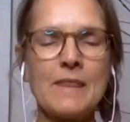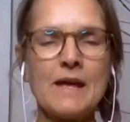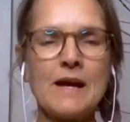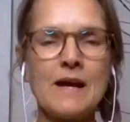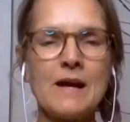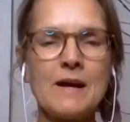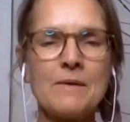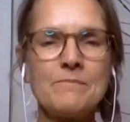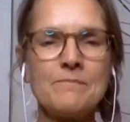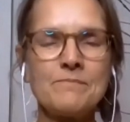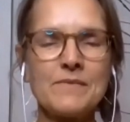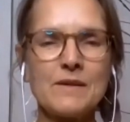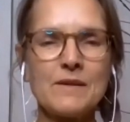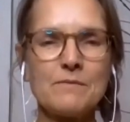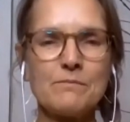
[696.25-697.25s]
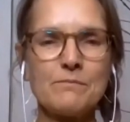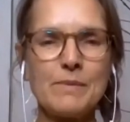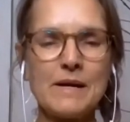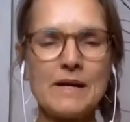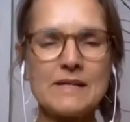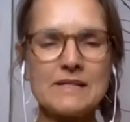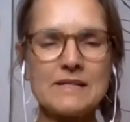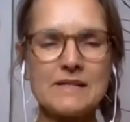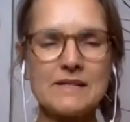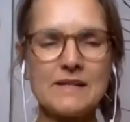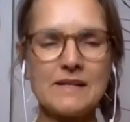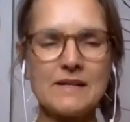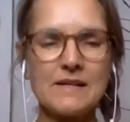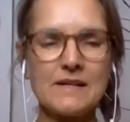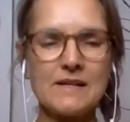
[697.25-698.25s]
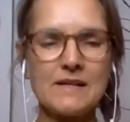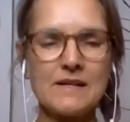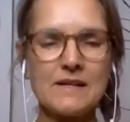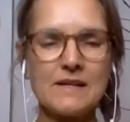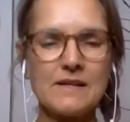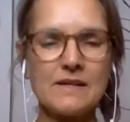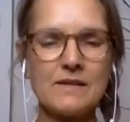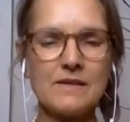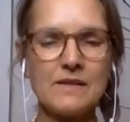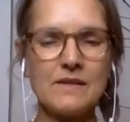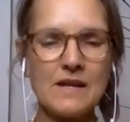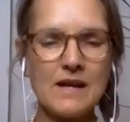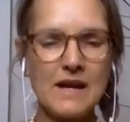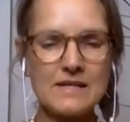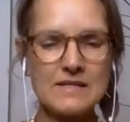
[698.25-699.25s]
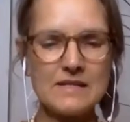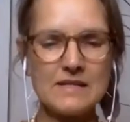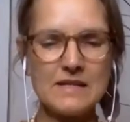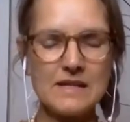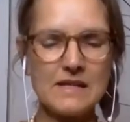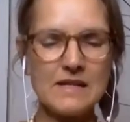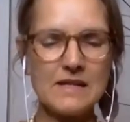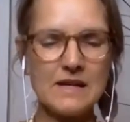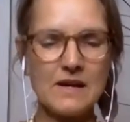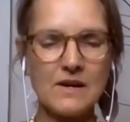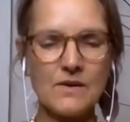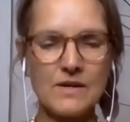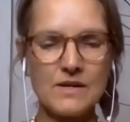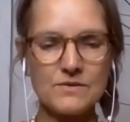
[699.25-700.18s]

But the idea here